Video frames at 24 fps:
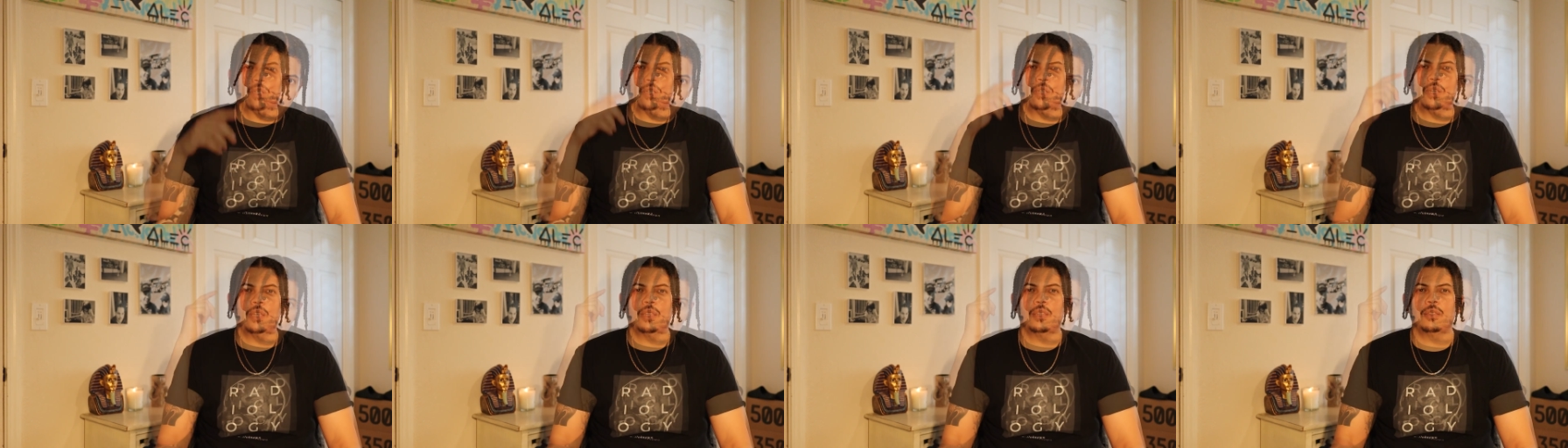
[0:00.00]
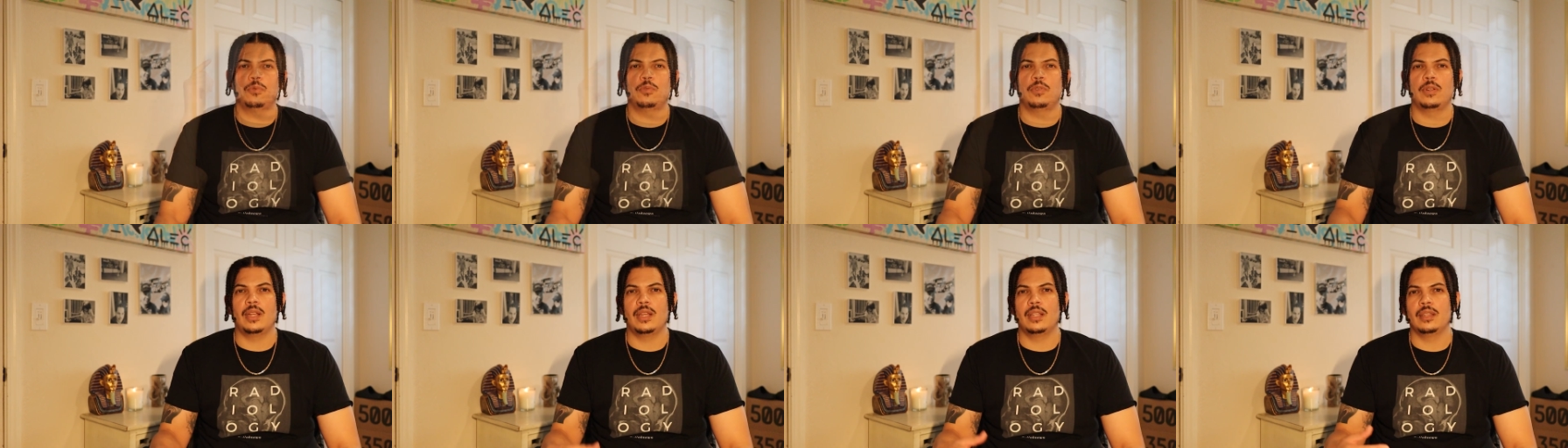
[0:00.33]

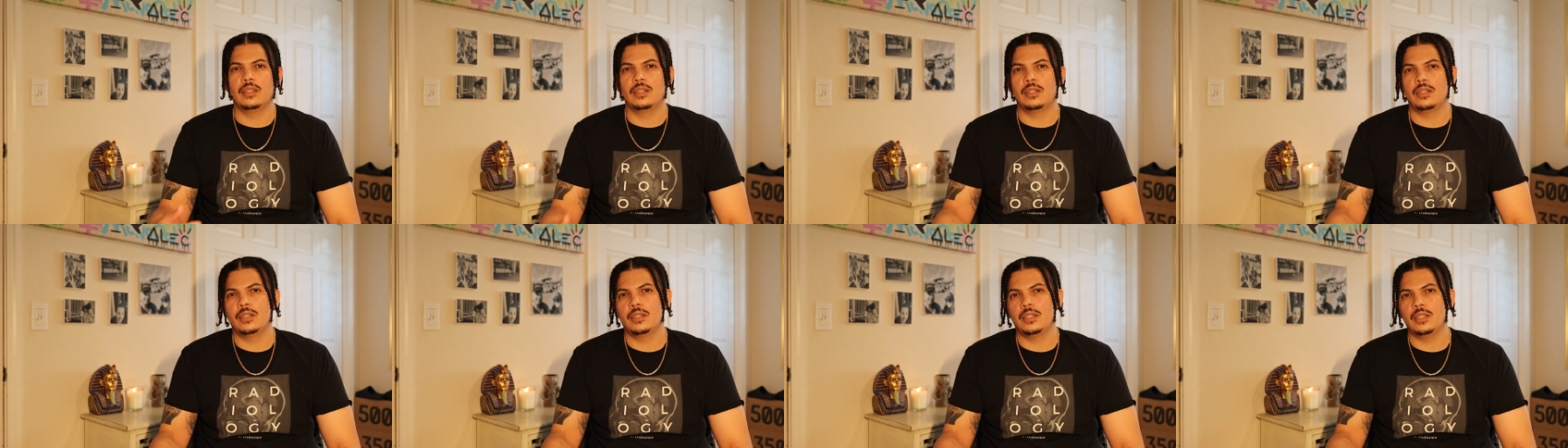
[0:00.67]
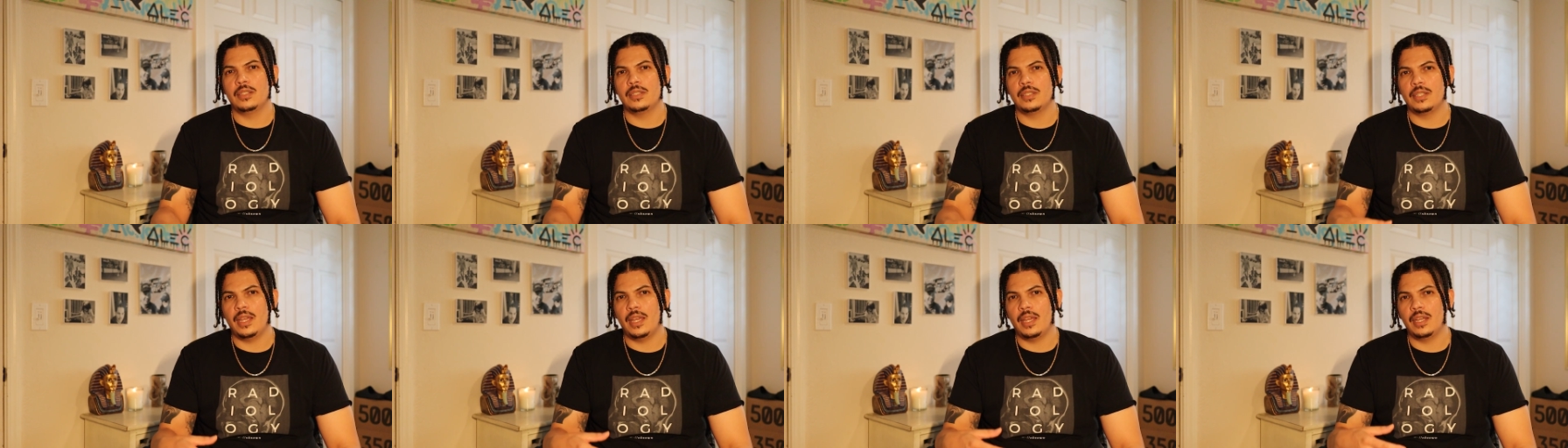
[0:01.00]
Another one I learned
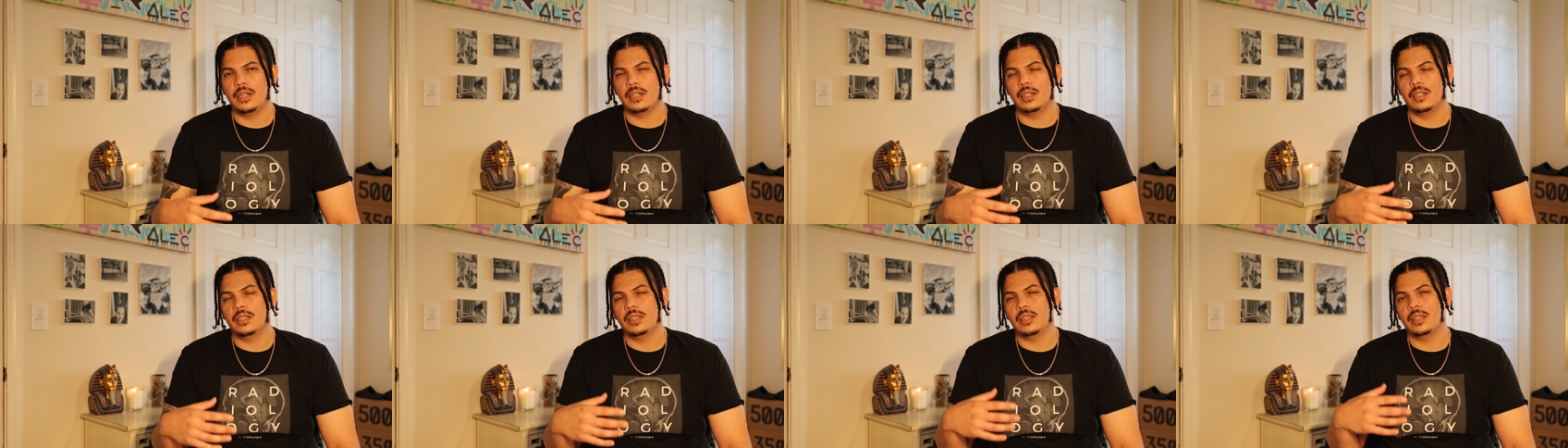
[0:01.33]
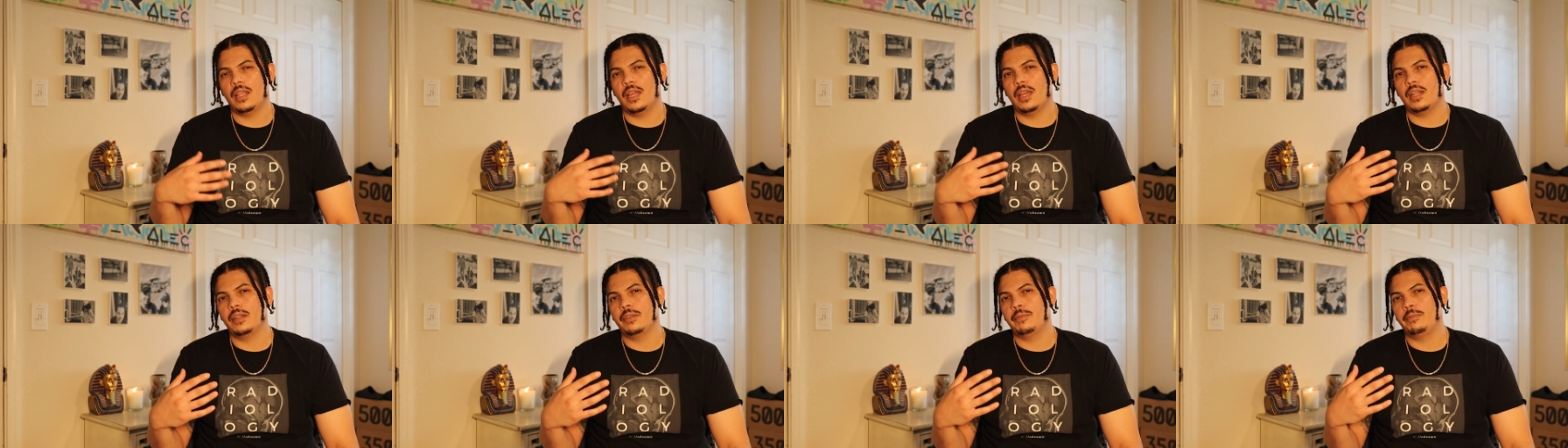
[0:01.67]
is that a
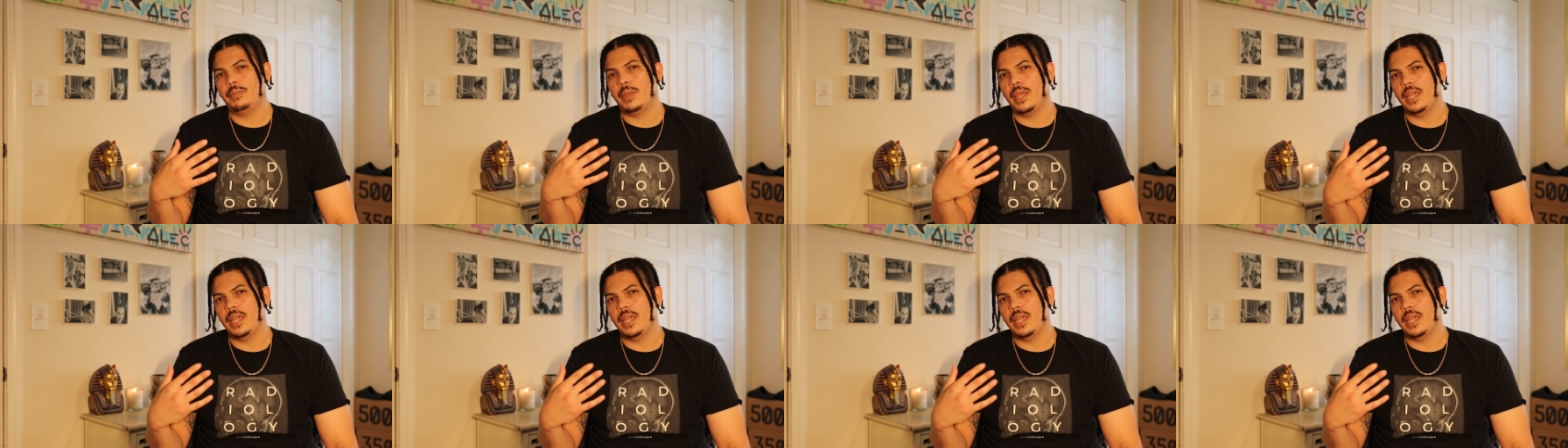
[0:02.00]
lot of